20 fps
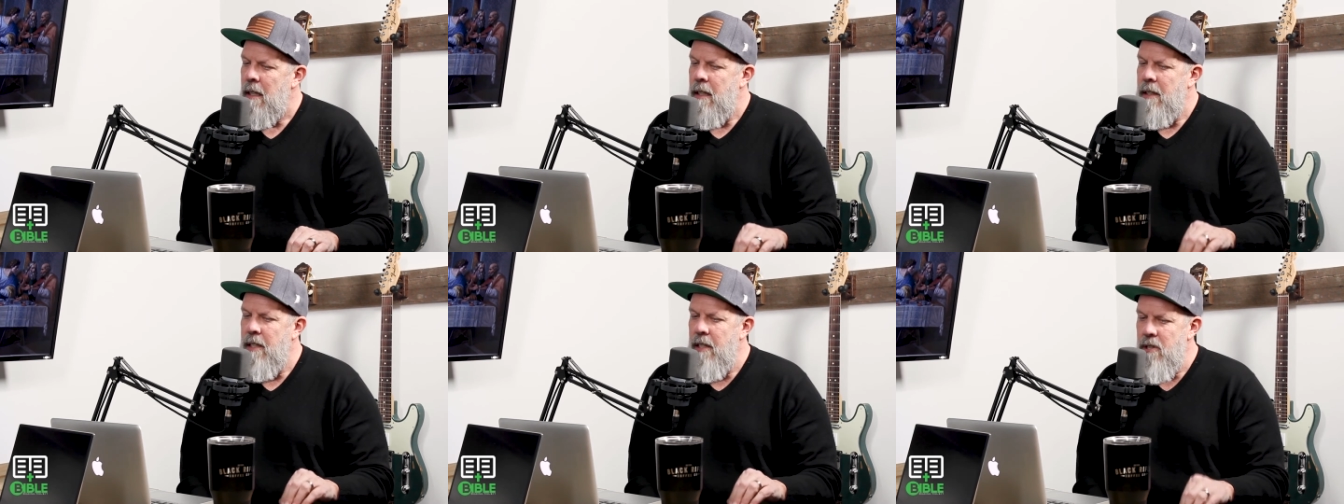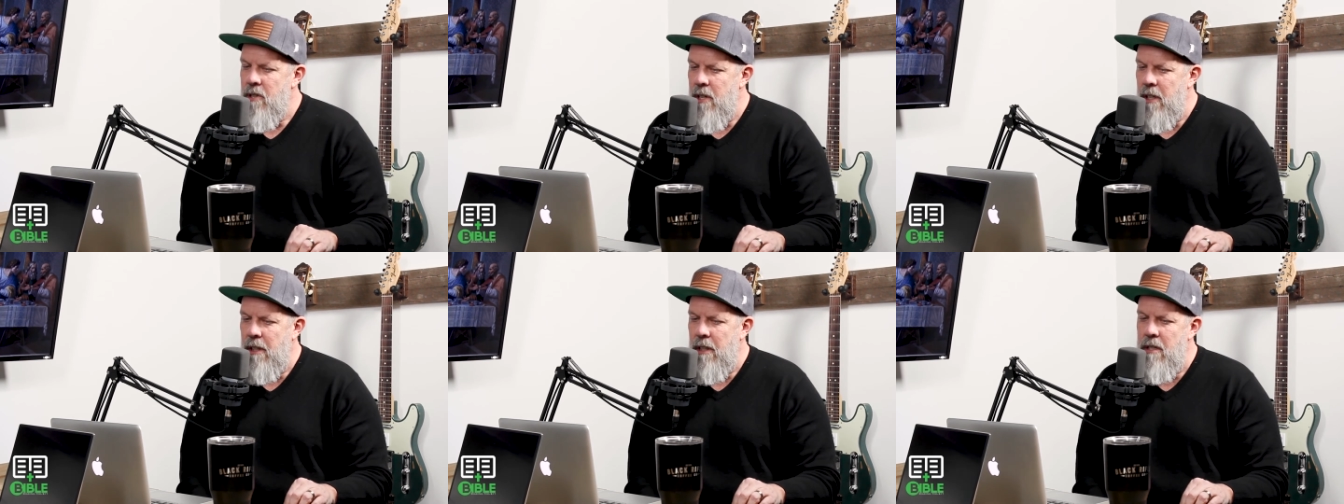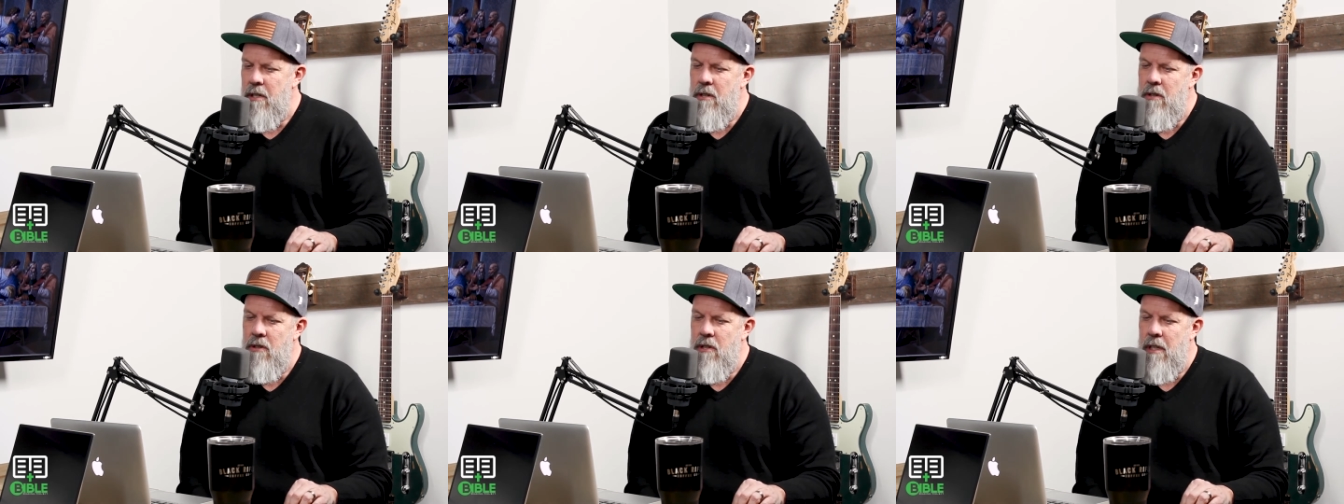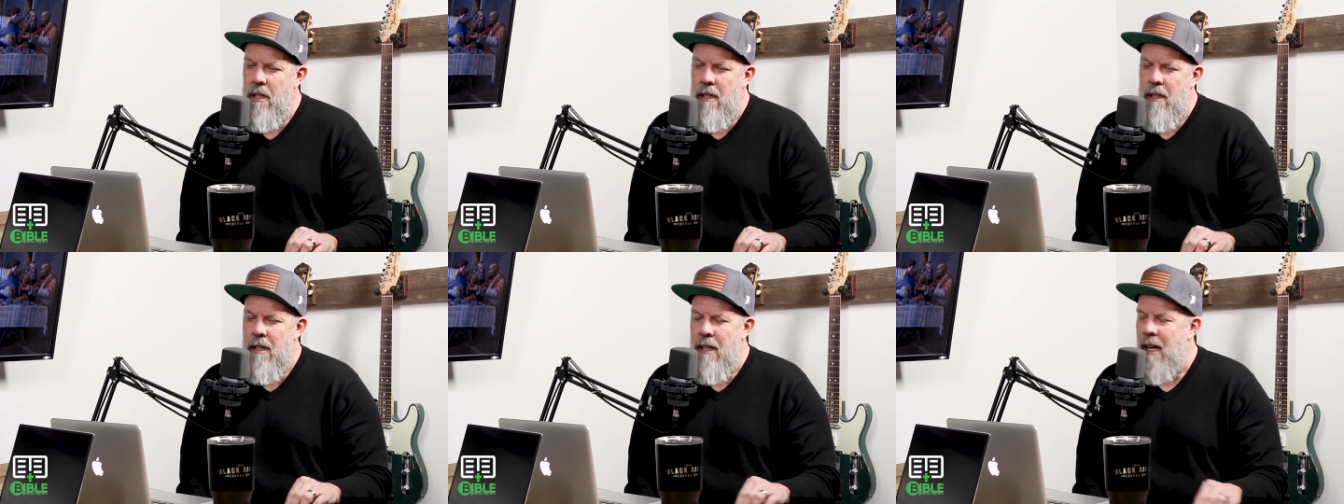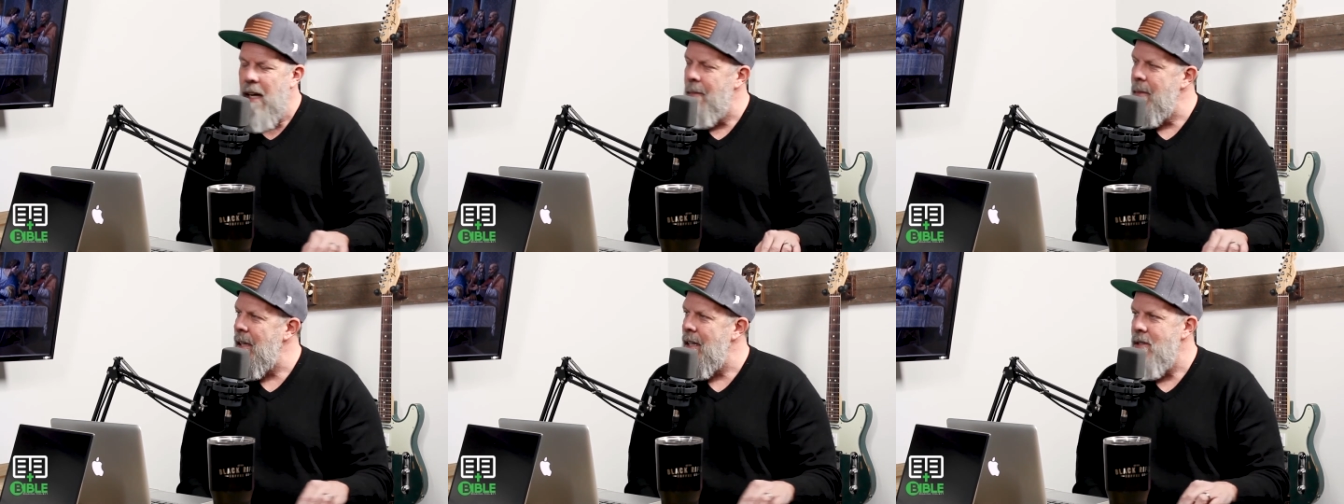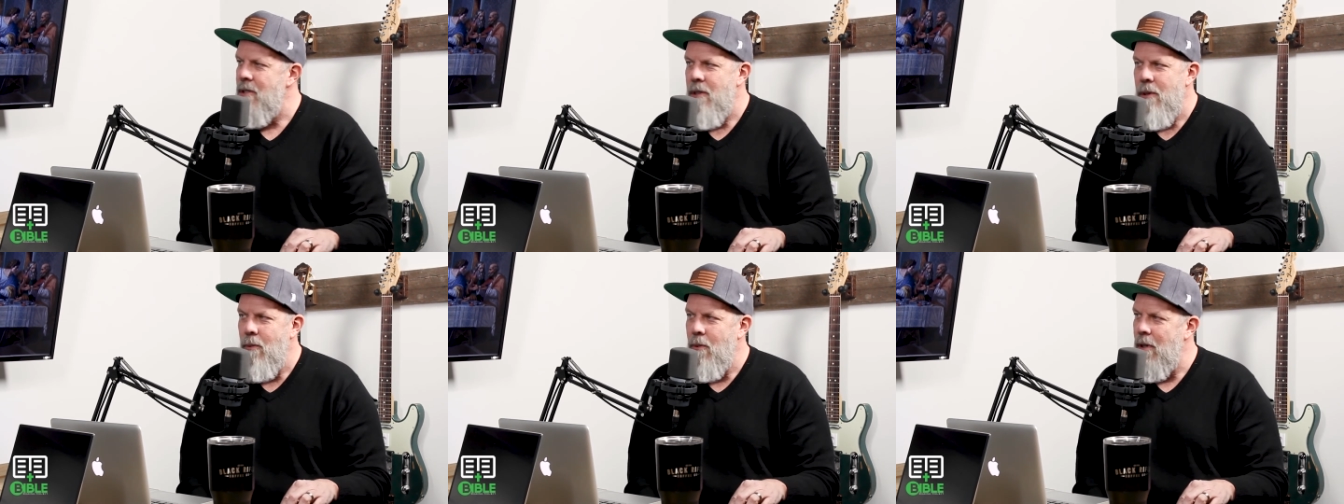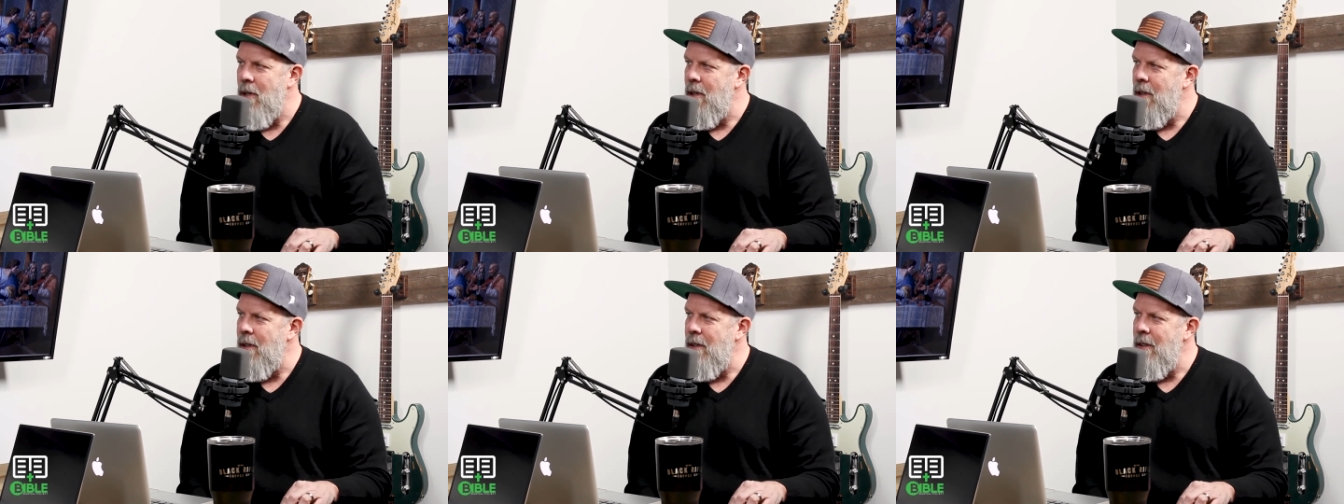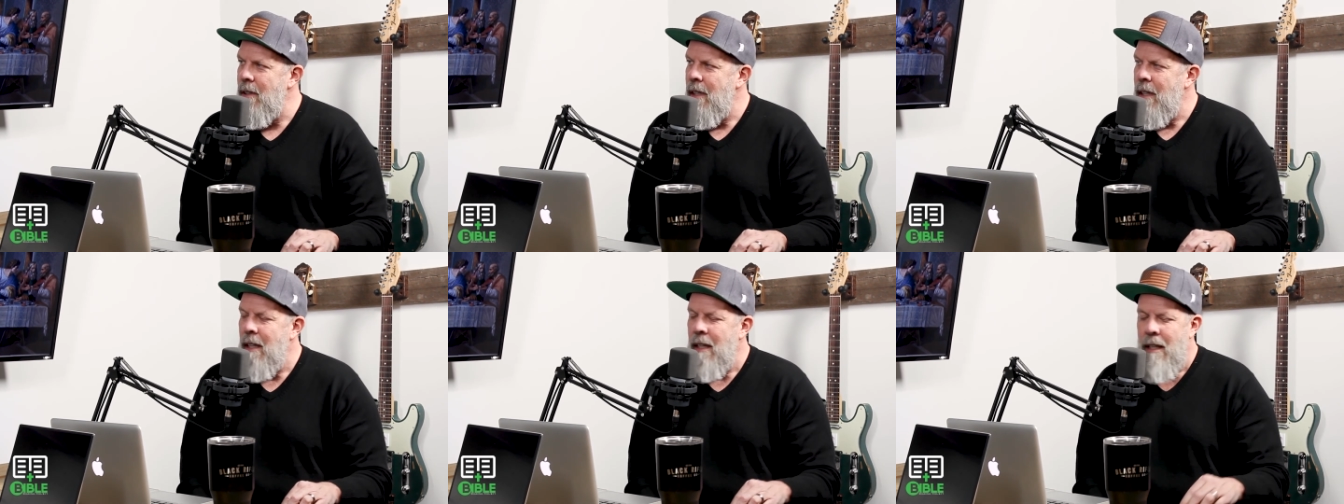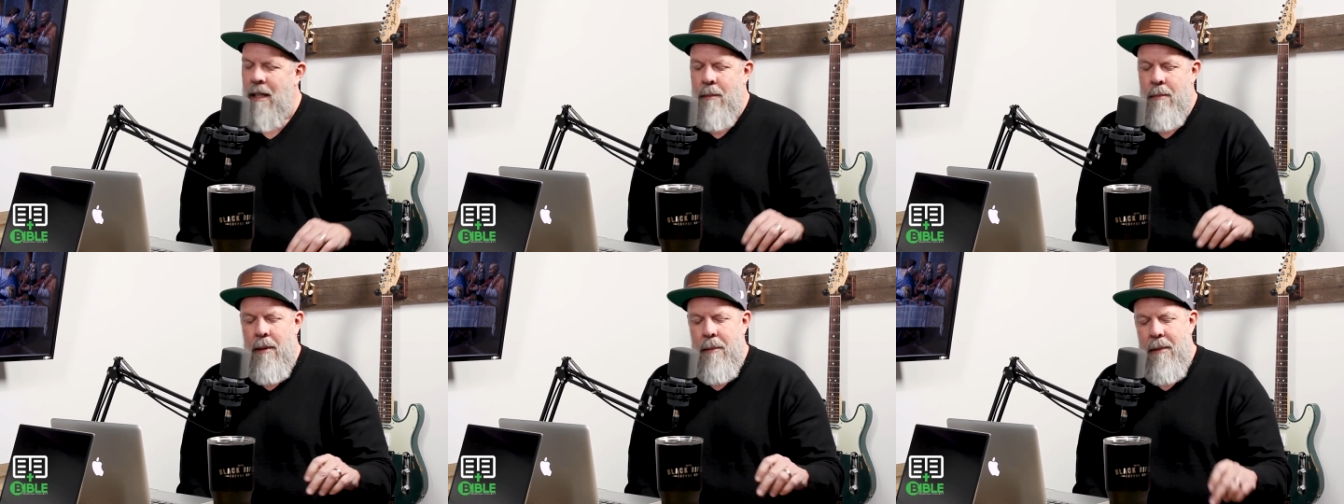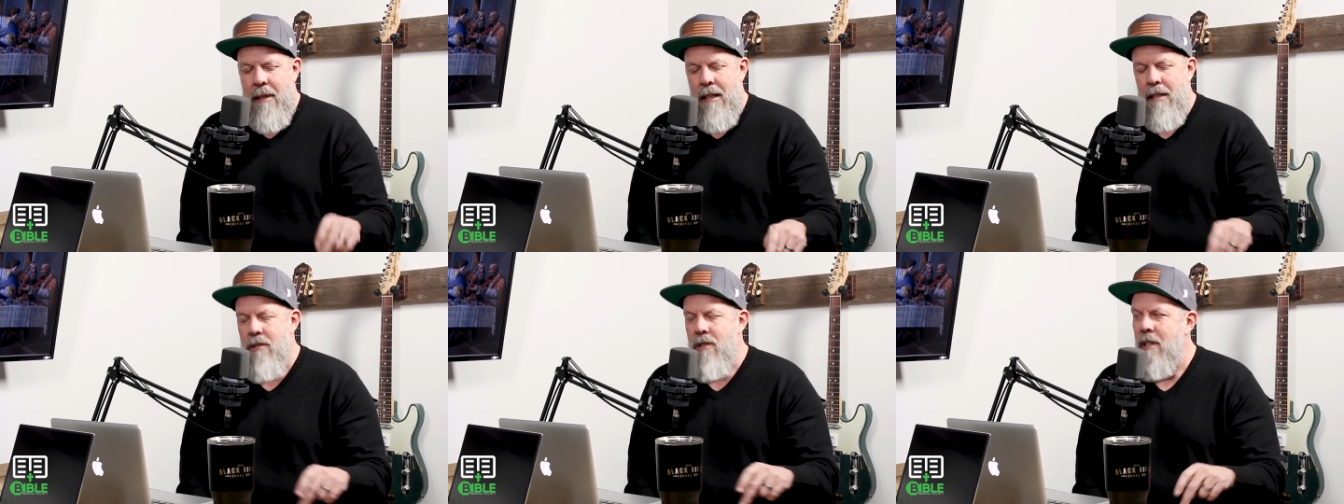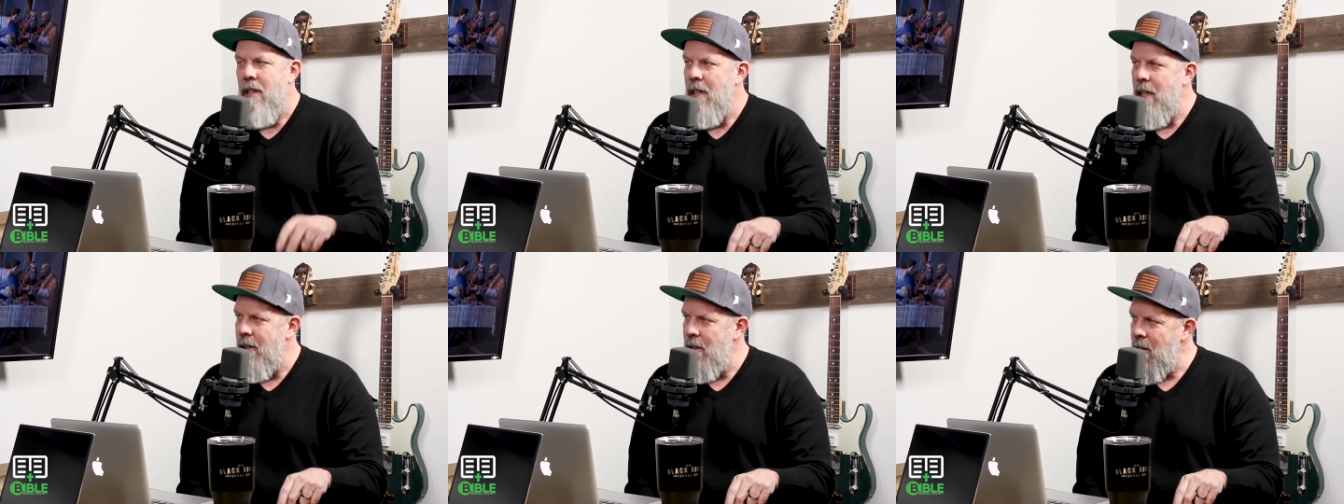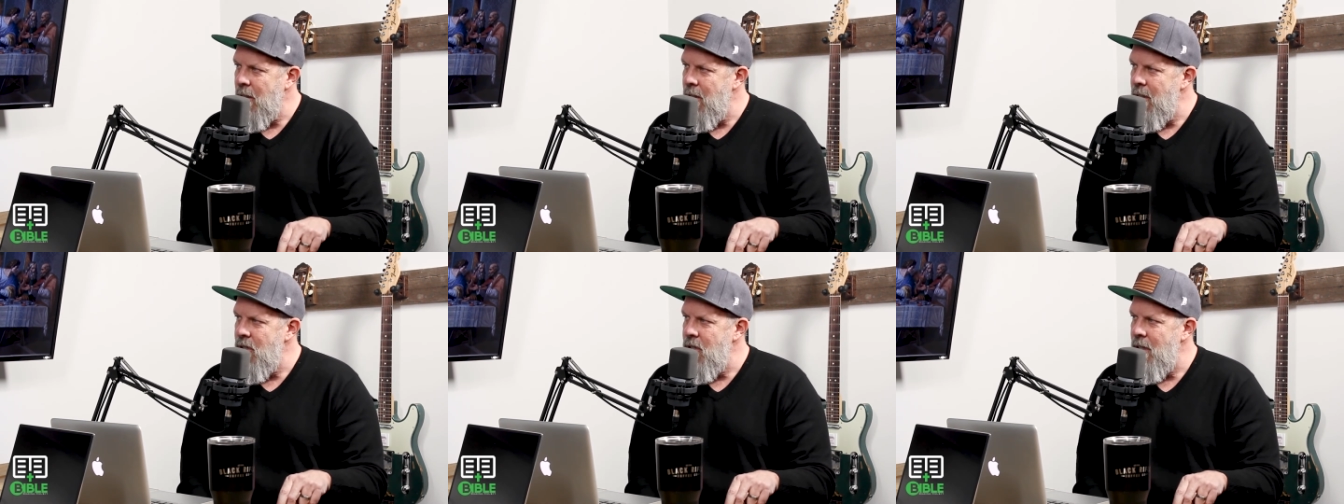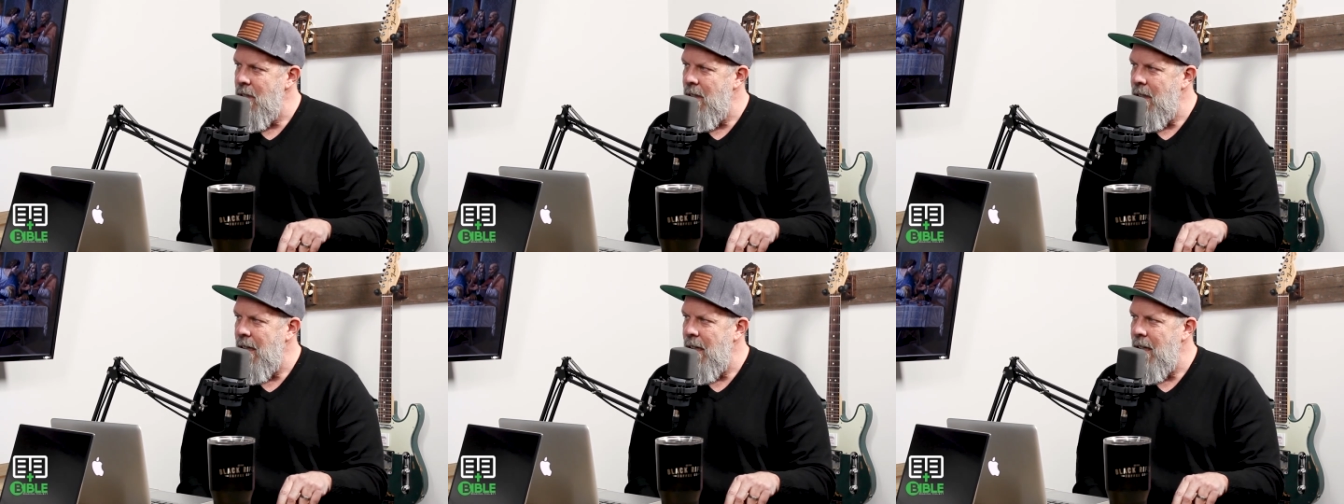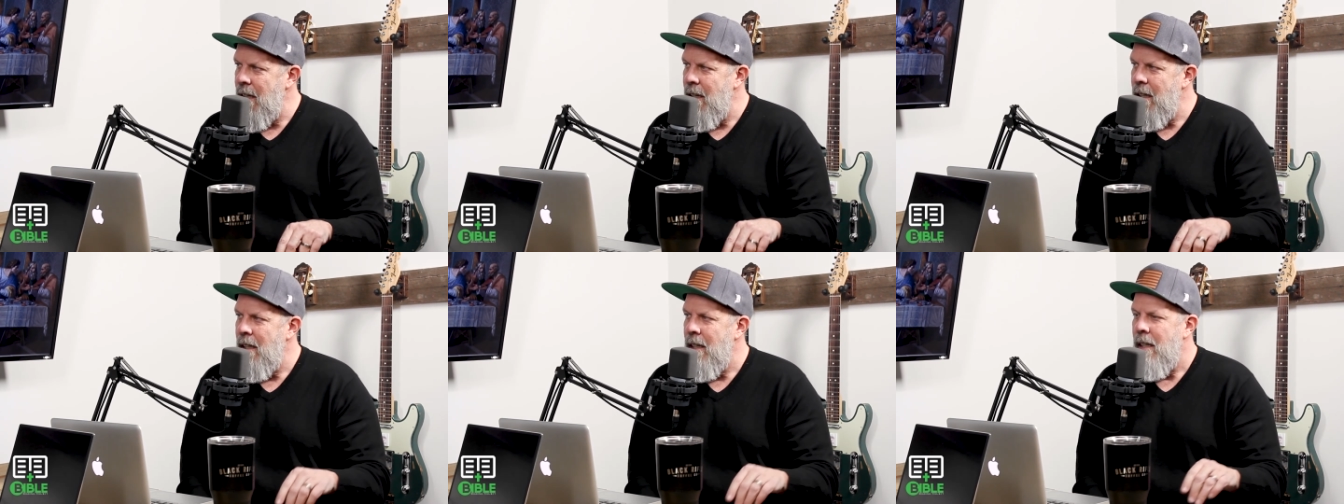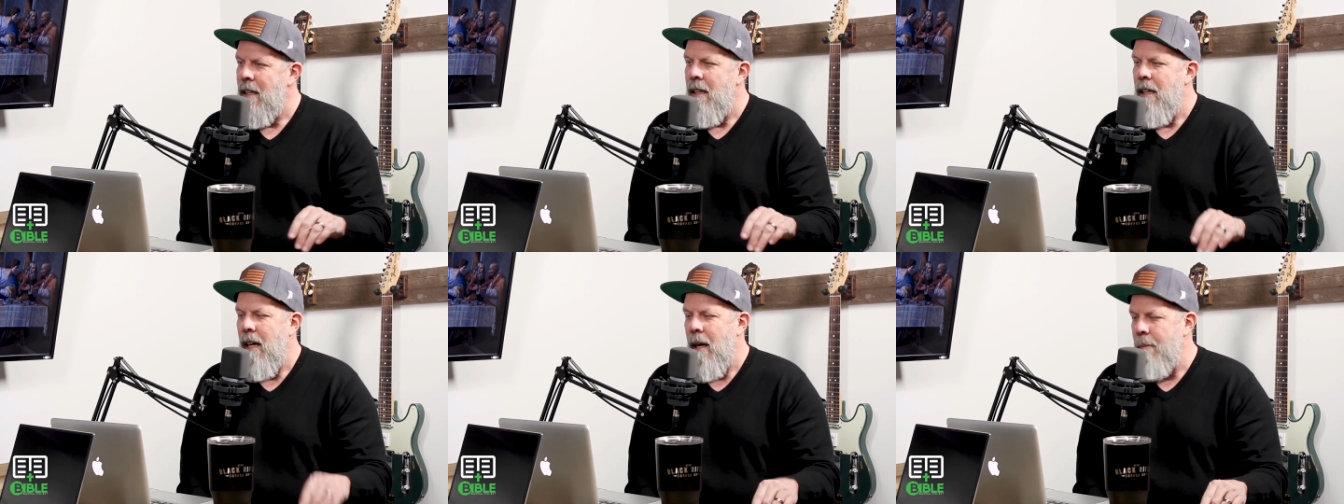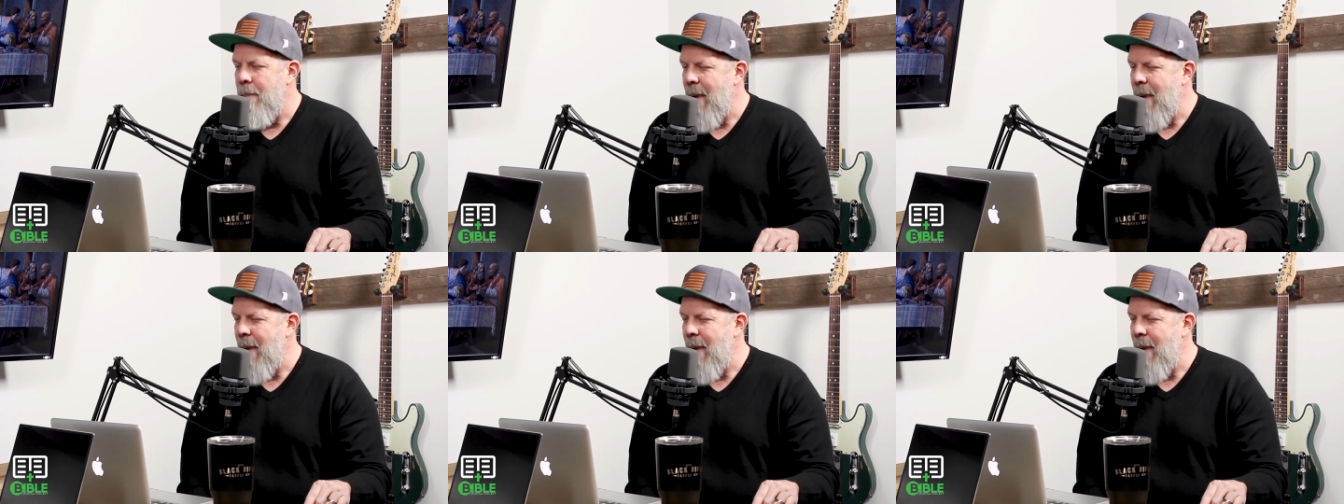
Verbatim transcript: disillusioned, not because the world, but because another Christian leader, mm-hmm. a